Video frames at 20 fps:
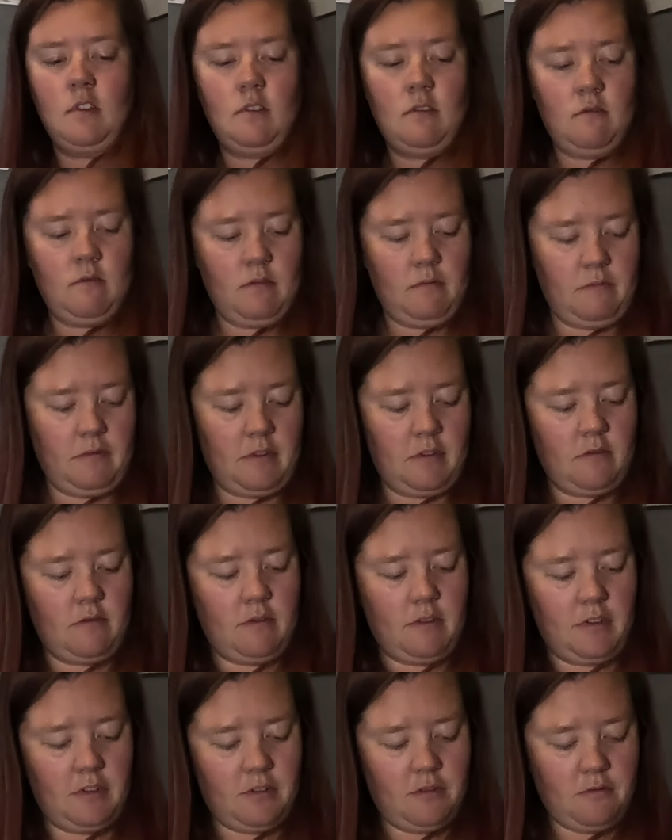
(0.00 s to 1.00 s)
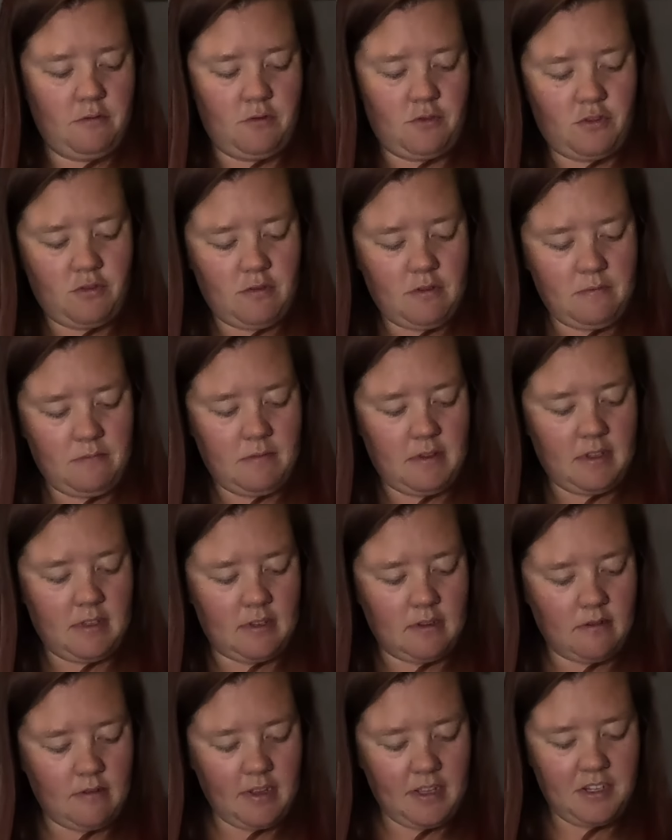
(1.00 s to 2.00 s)
All right, we're going to trim these
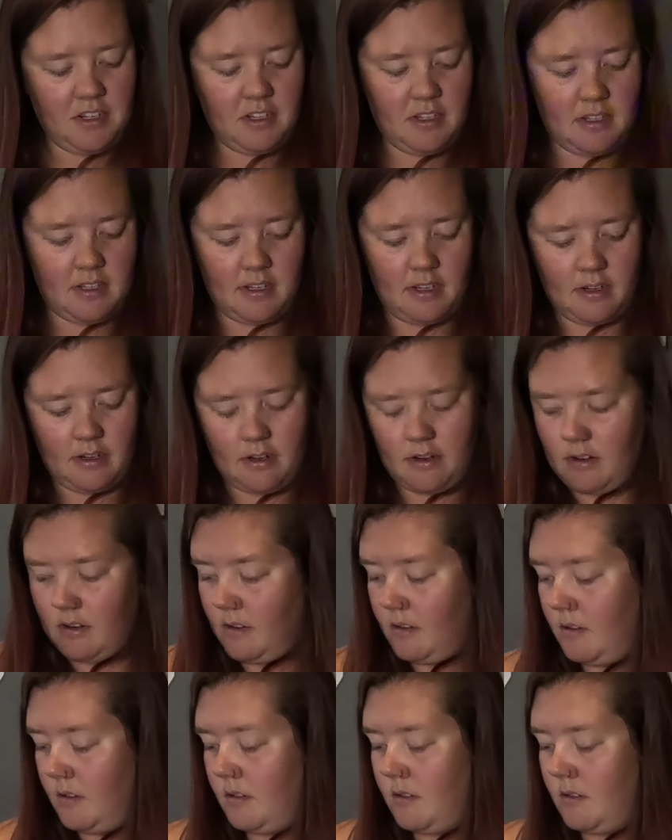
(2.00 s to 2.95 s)
little edges here.